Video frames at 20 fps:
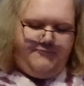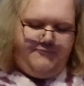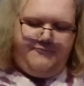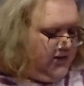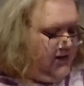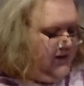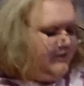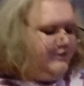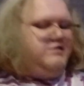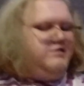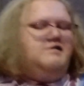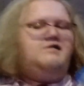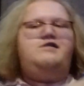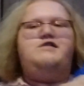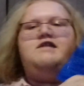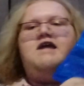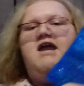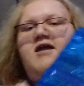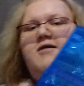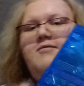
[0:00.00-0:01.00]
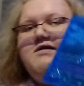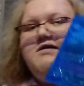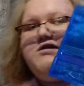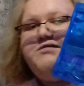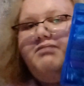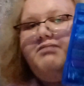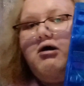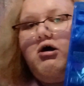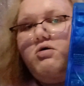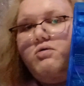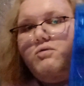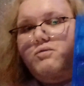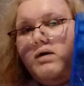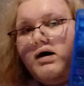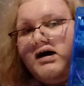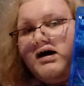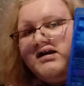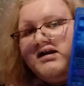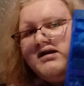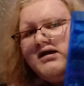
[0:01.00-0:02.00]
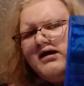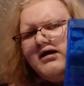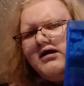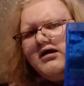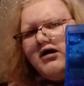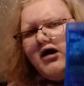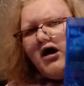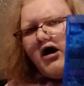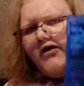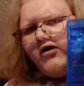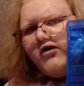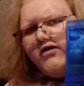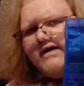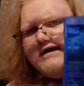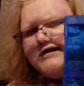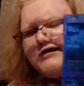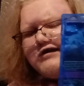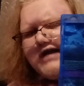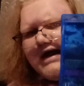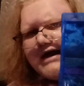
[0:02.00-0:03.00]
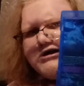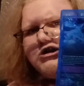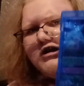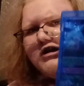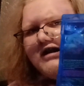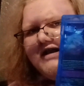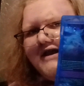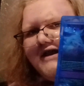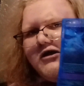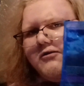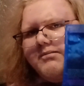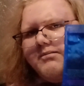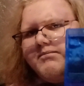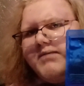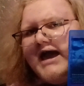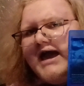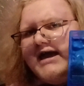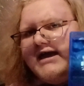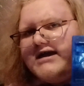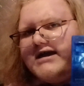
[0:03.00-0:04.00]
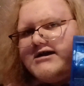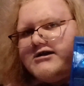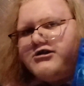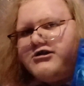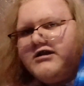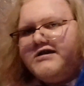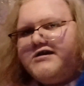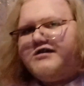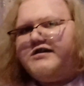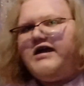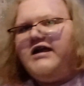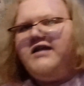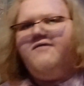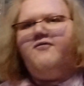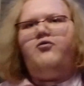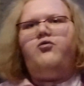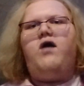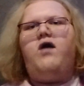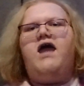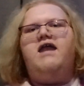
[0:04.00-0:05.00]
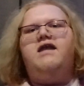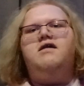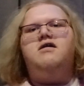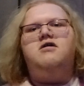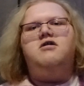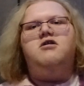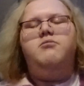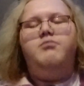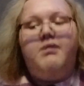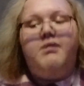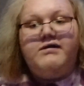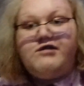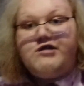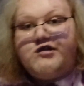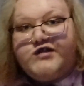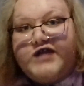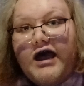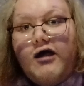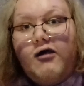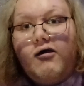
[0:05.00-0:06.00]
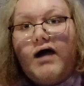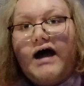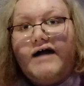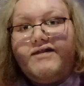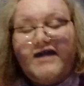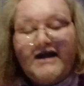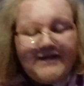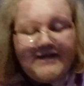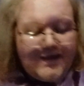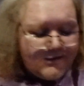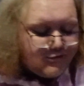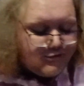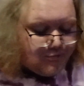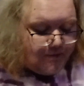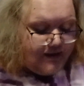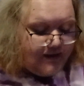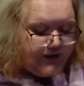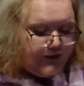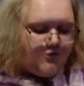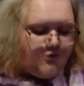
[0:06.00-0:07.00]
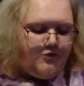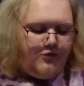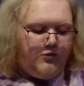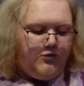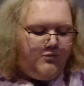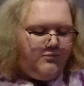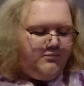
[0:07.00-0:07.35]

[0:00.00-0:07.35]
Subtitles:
is the same as part 1, although this is actually a little pinkish instead of red. But still, I think that's really cool.